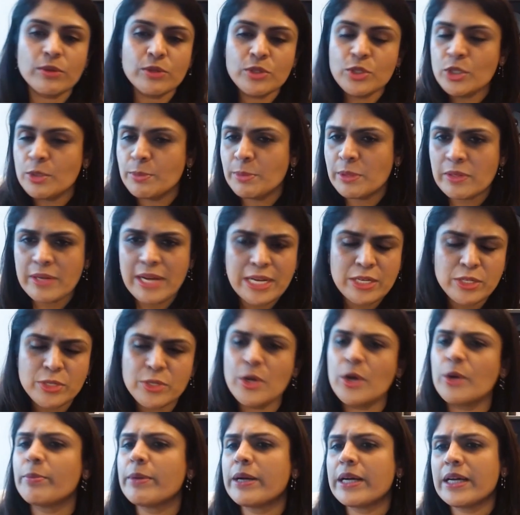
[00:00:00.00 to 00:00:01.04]
tubular
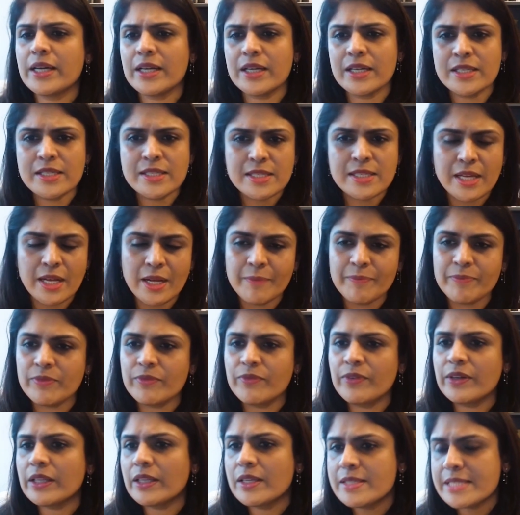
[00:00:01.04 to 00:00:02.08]
adenomas,
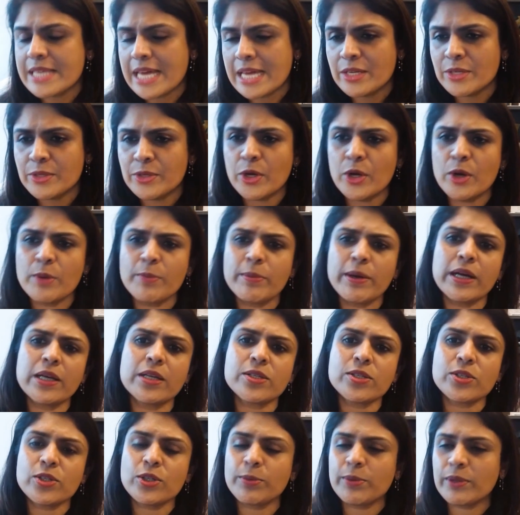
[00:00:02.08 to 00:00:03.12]
villous
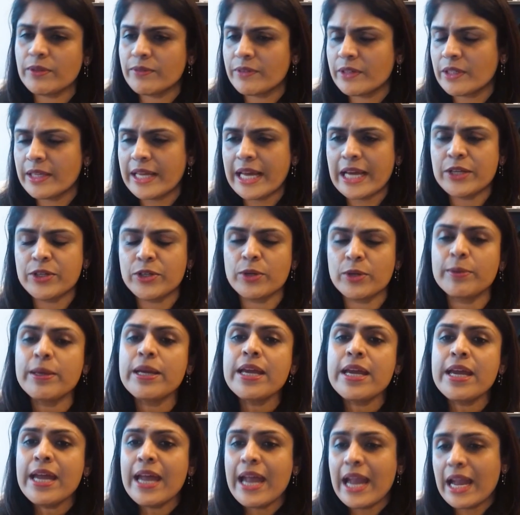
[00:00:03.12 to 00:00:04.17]
adenomas, tubular adenoma.
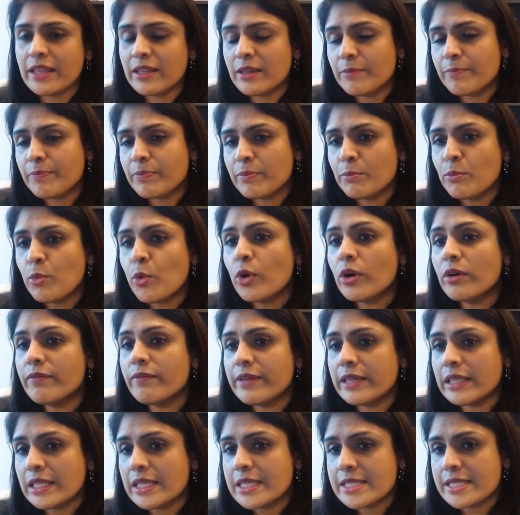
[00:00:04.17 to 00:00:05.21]
And the more
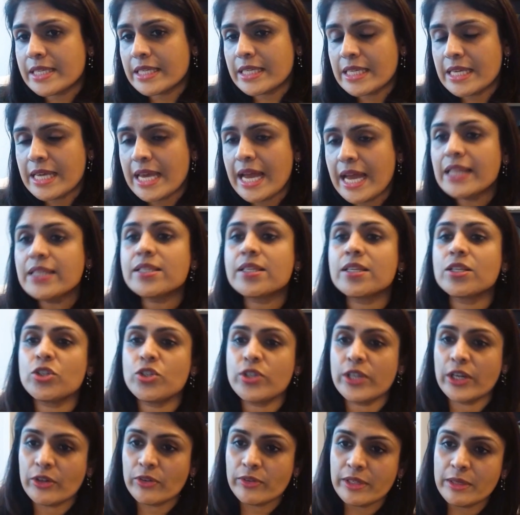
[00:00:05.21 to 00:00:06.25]
villous it gets, and
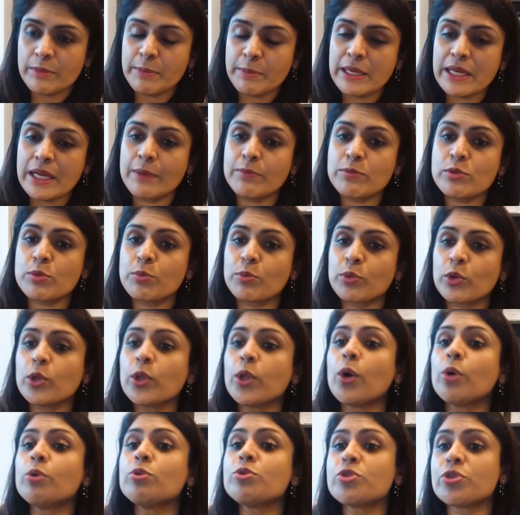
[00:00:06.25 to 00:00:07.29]
generally becomes
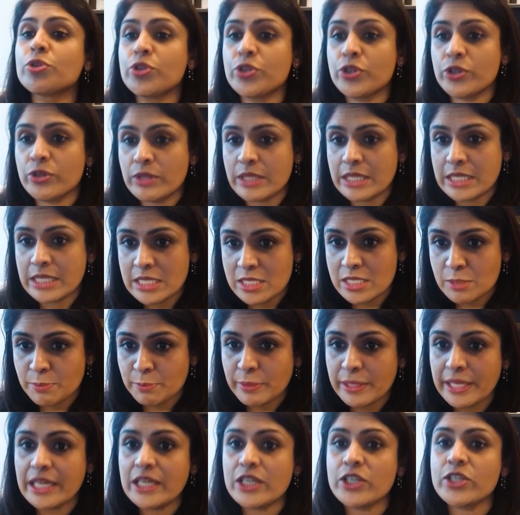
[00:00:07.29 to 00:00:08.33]
closer to the
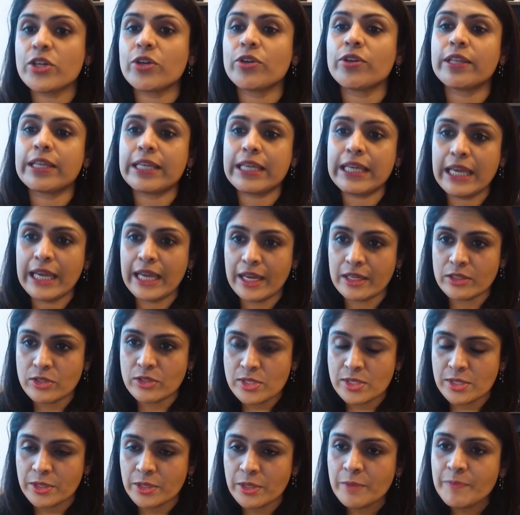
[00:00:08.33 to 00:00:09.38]
dysplasia or the
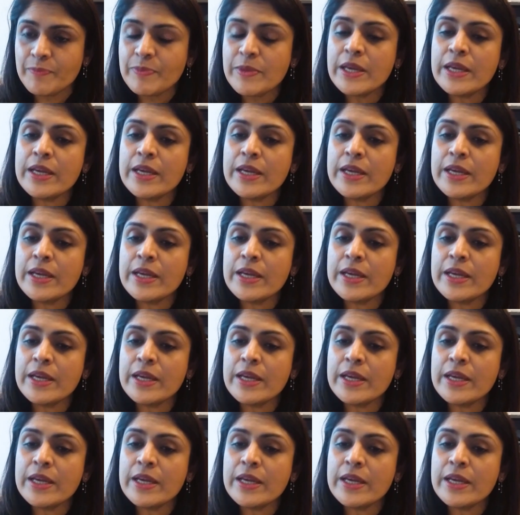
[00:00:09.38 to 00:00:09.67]
cancer.